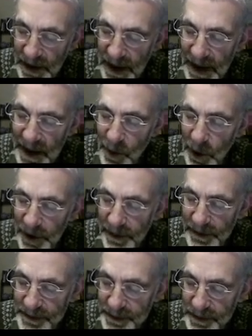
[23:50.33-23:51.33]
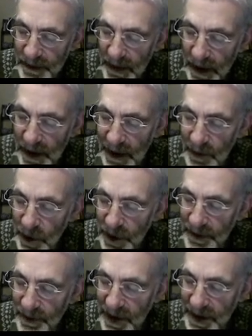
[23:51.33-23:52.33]
it A1
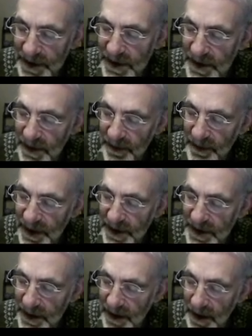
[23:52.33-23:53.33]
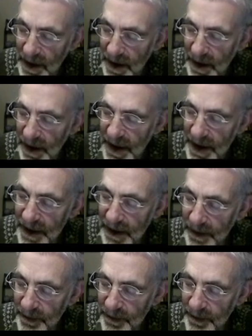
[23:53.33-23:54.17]
I1 plus A